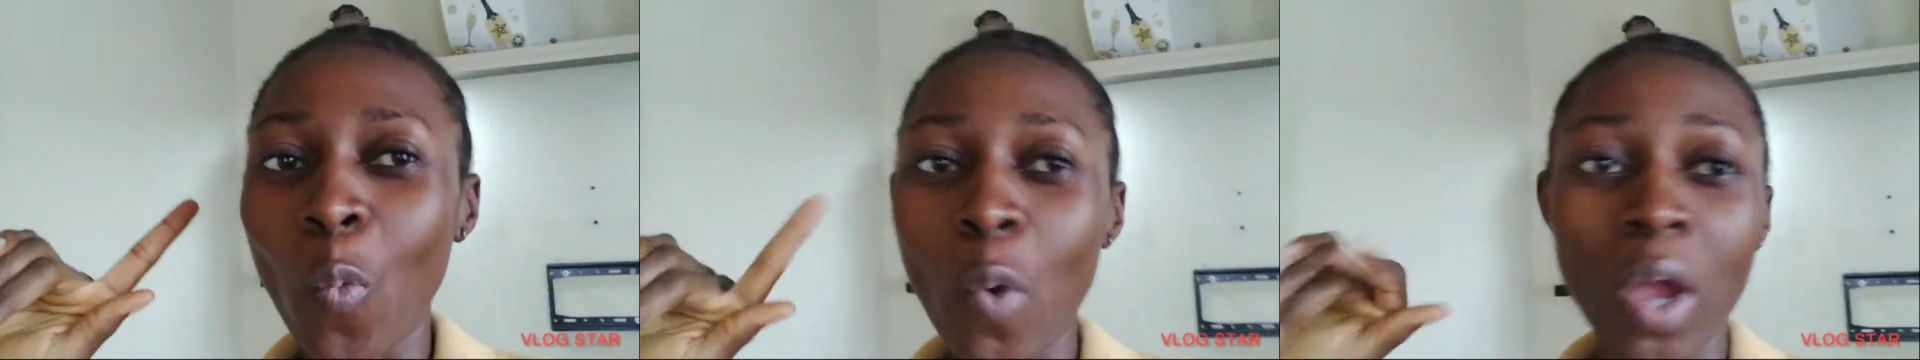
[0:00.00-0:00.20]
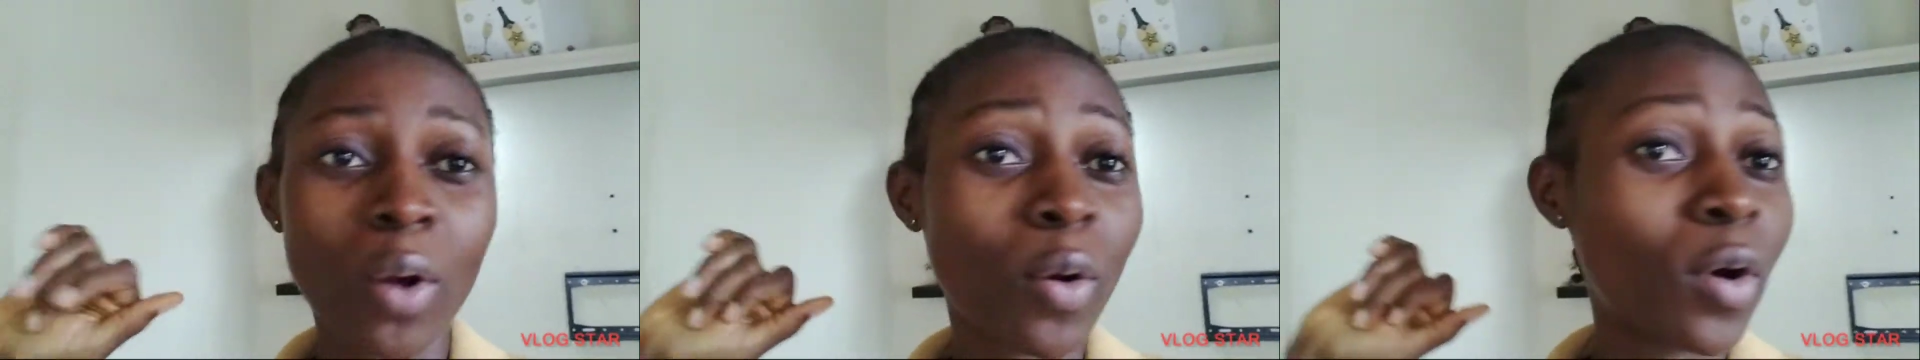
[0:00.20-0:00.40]

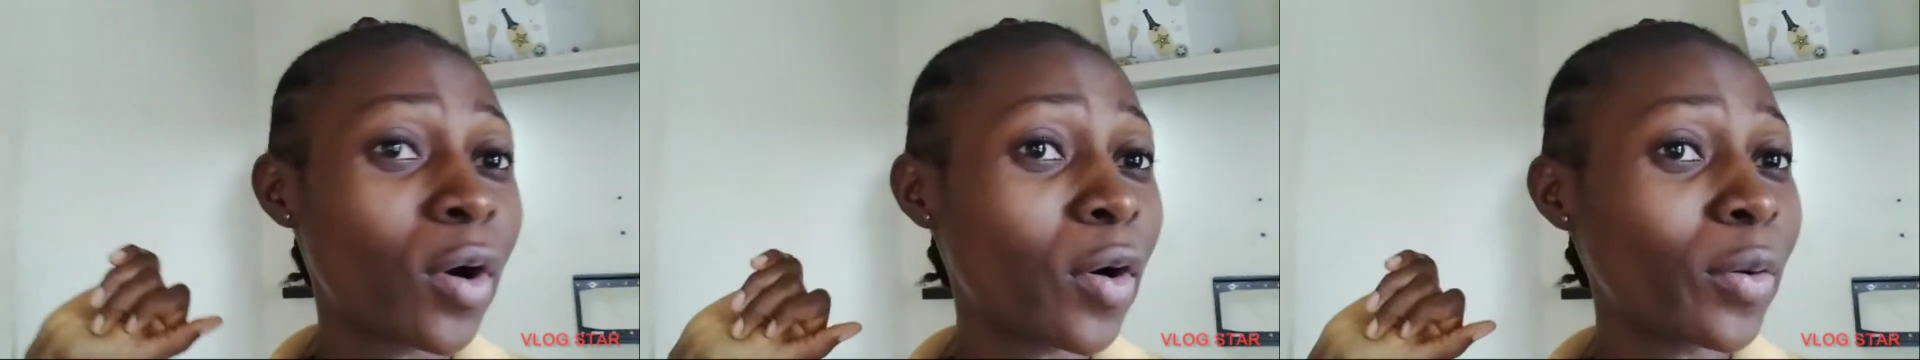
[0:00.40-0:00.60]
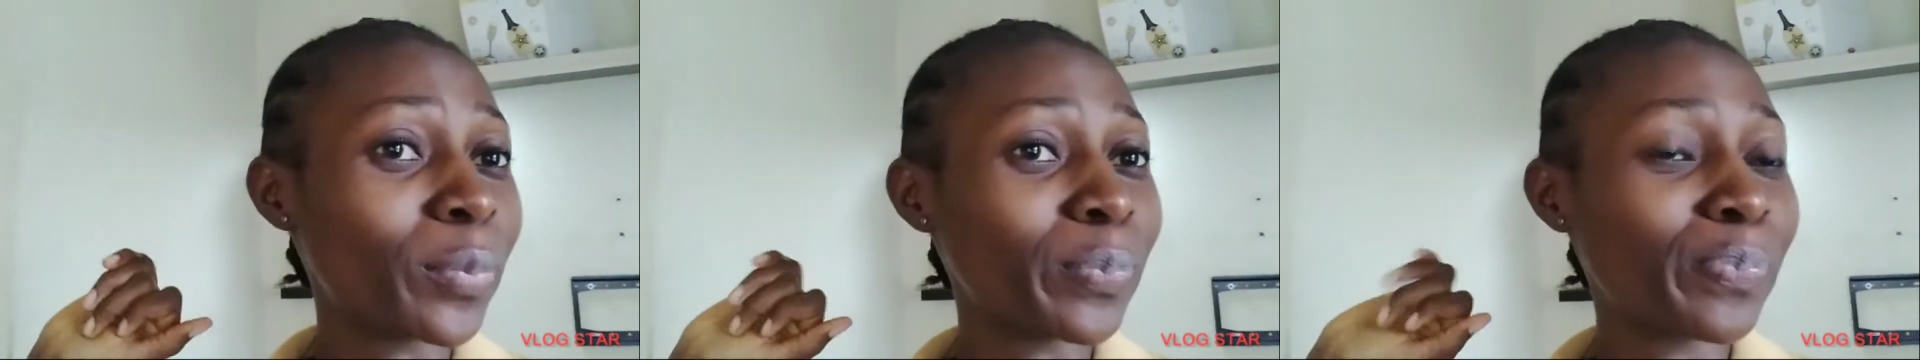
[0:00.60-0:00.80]

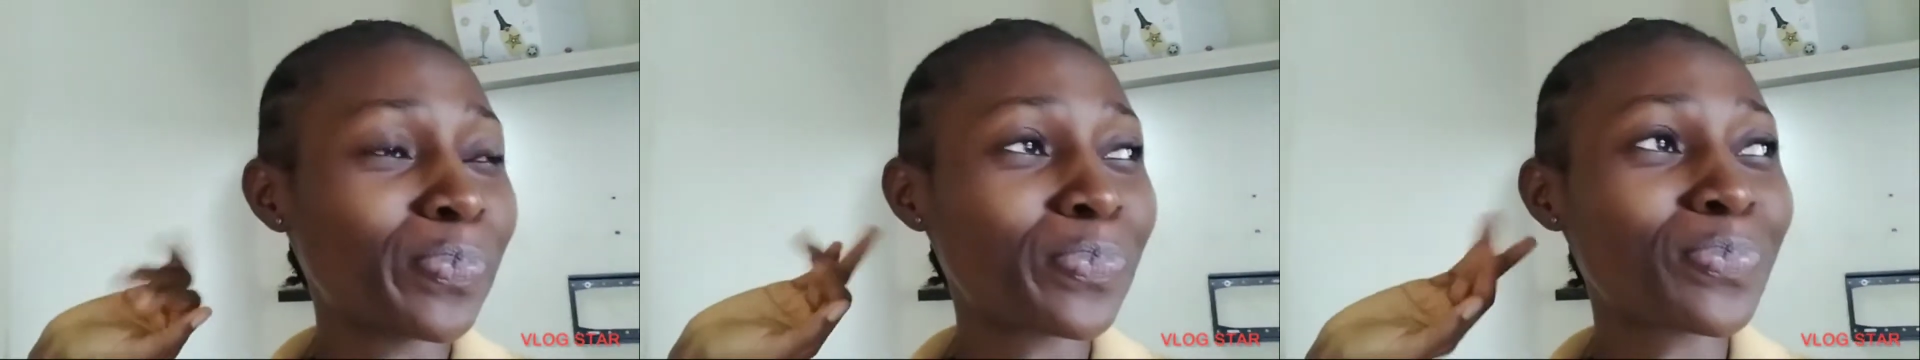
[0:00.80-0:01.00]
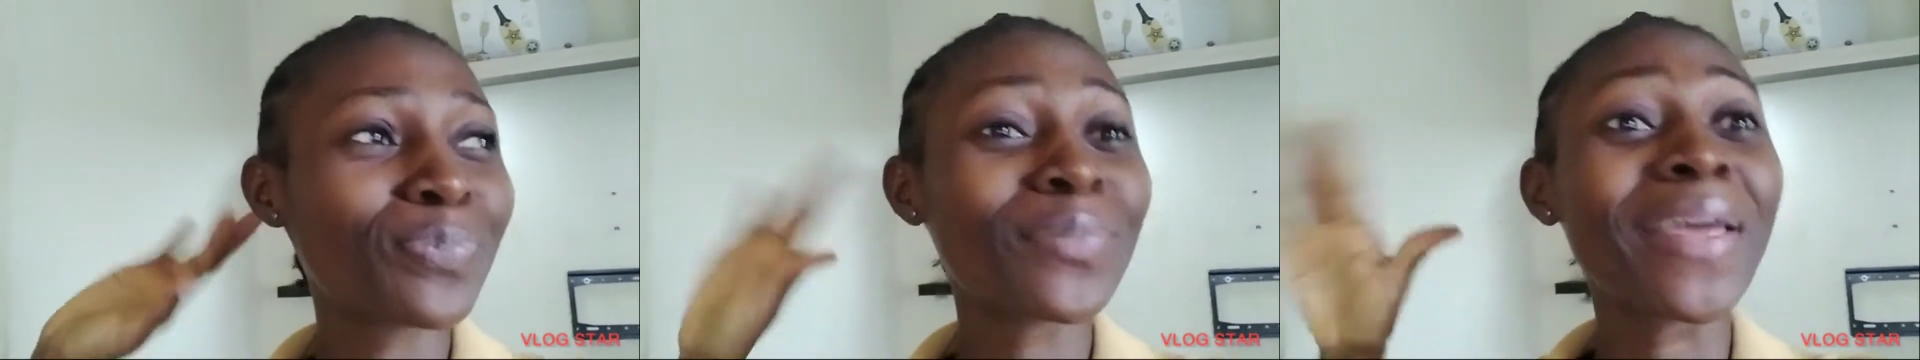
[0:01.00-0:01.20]
Welcome
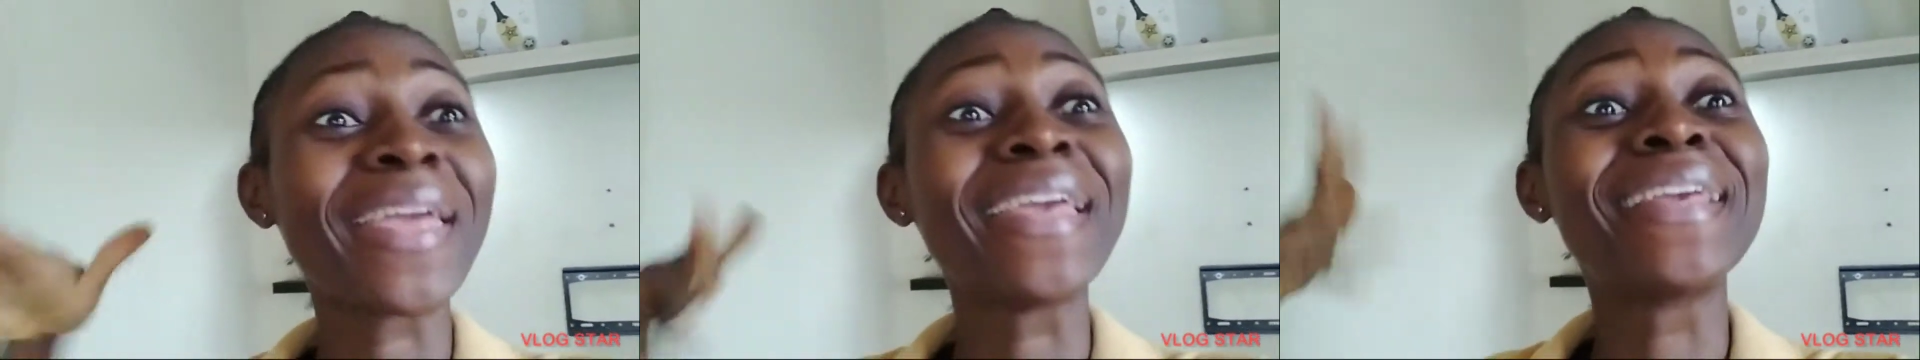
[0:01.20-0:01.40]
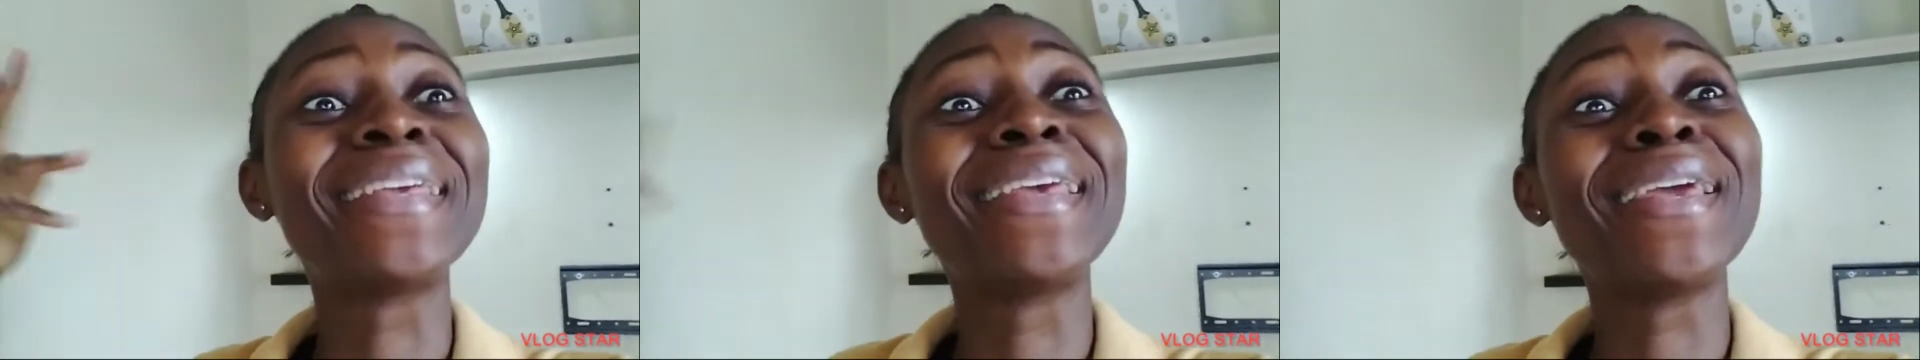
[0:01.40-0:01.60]

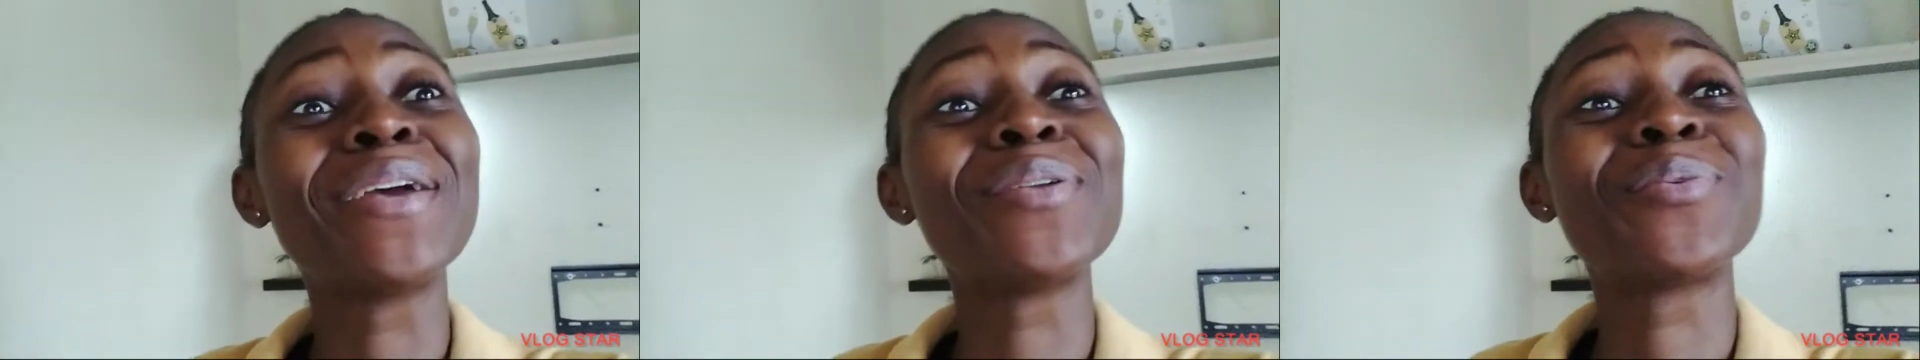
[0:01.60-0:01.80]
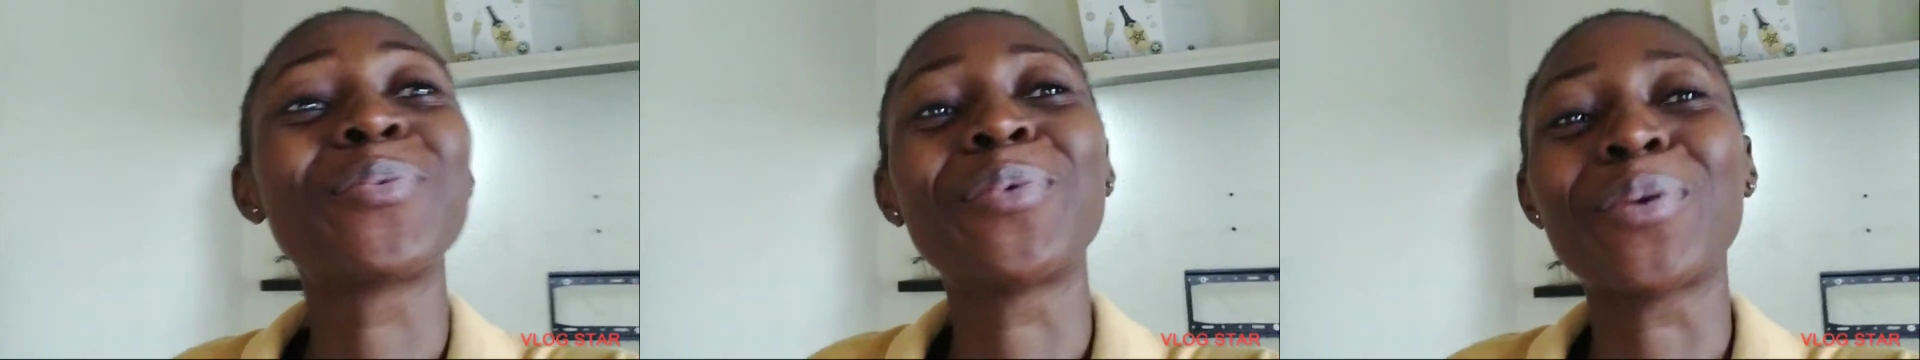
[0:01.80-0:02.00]

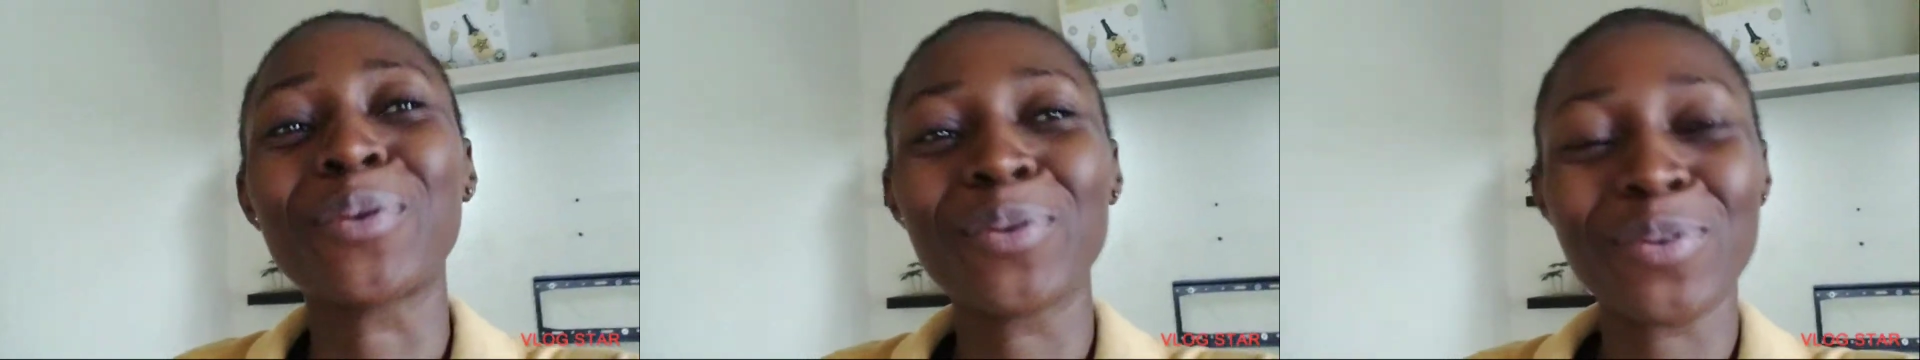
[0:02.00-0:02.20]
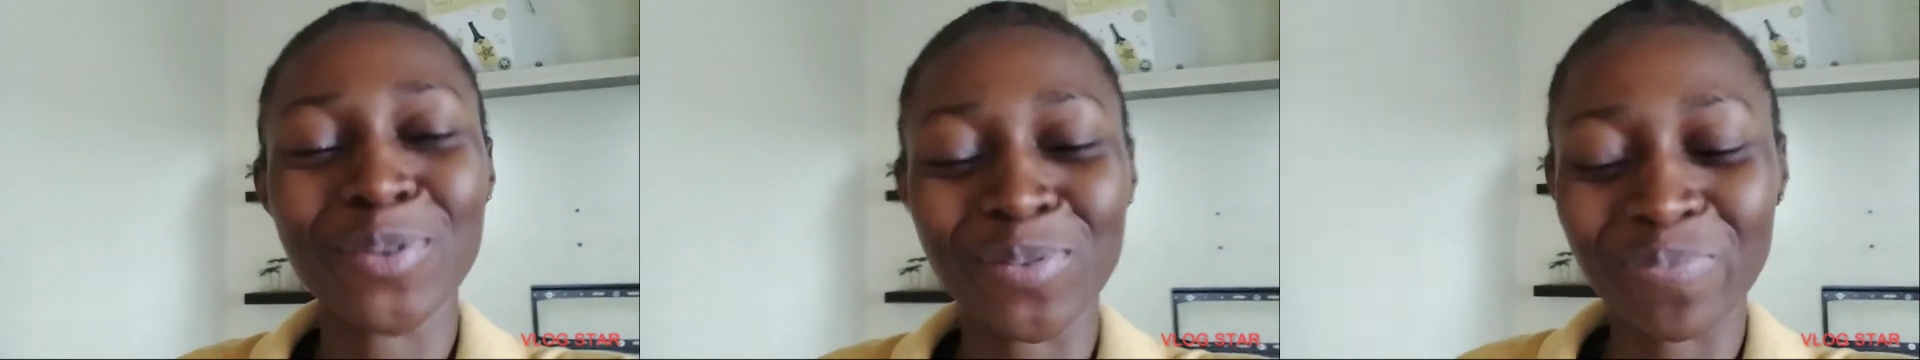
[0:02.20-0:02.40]
again.
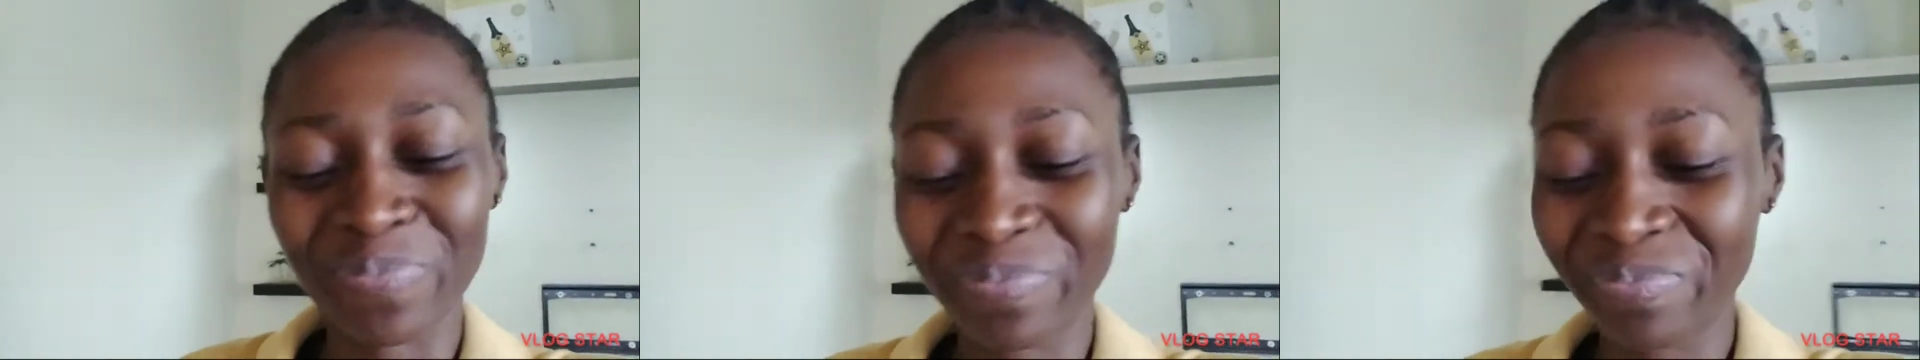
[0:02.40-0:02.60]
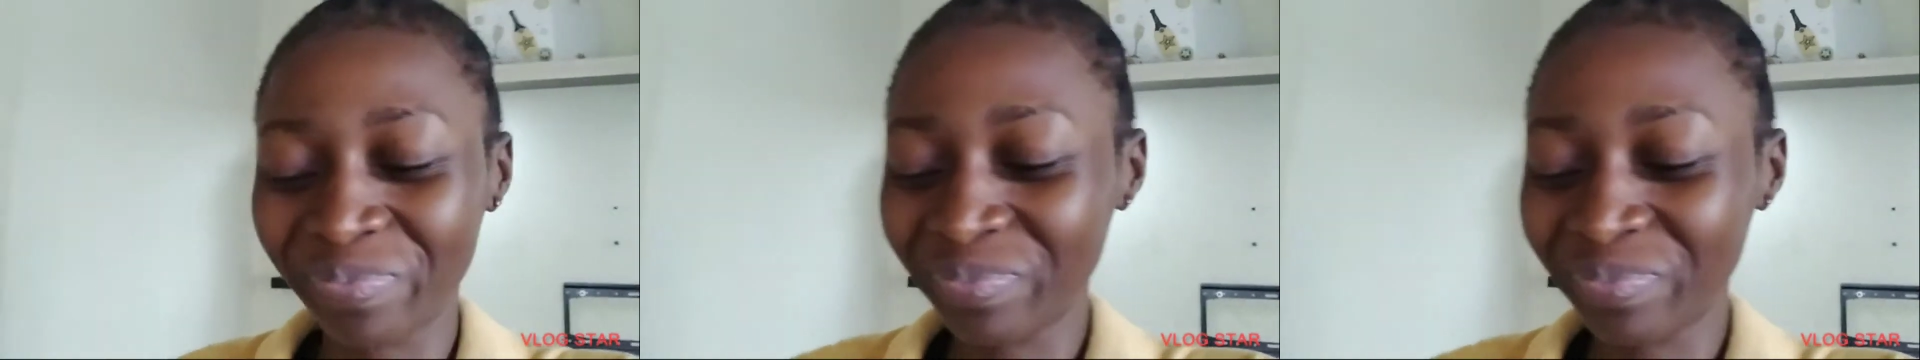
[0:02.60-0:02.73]
Welcome.